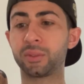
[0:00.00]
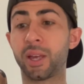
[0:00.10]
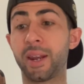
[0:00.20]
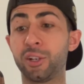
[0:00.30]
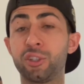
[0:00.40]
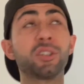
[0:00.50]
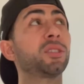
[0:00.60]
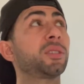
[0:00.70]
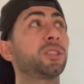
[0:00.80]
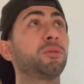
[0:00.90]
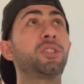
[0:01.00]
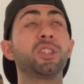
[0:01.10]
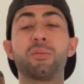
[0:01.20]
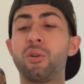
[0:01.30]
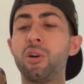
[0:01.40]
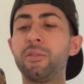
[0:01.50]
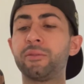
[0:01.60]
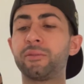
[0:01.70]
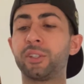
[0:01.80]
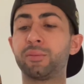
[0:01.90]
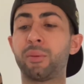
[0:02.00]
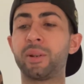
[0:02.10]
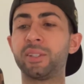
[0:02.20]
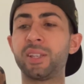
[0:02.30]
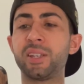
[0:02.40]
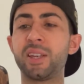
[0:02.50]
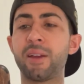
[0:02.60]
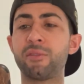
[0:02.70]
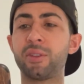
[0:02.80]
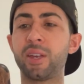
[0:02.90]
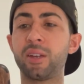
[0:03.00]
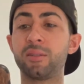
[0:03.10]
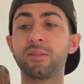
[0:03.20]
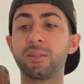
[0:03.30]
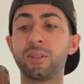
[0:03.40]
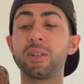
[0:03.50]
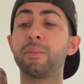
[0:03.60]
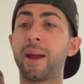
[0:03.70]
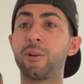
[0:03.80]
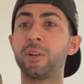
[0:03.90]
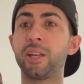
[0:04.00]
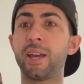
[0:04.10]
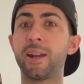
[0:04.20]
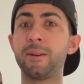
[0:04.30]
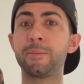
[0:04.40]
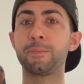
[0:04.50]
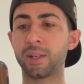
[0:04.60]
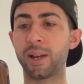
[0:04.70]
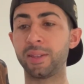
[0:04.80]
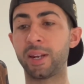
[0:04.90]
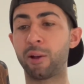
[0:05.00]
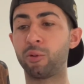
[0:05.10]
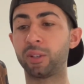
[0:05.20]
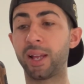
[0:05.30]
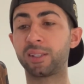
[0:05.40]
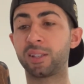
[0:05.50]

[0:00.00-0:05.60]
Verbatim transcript: And it's just switching them off, it's probably syncing everything, back on again. And then I want, that's